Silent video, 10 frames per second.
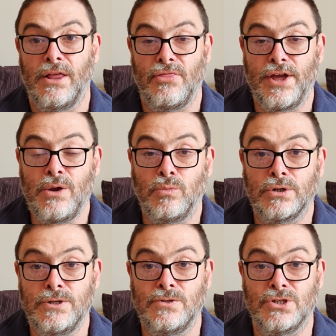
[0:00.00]
They
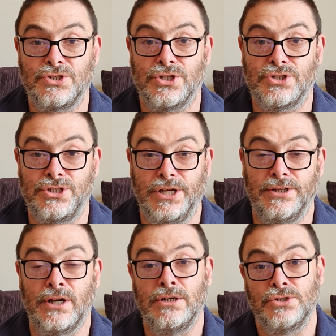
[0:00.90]
want you to
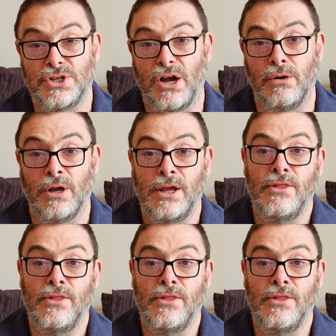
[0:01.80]
succeed. So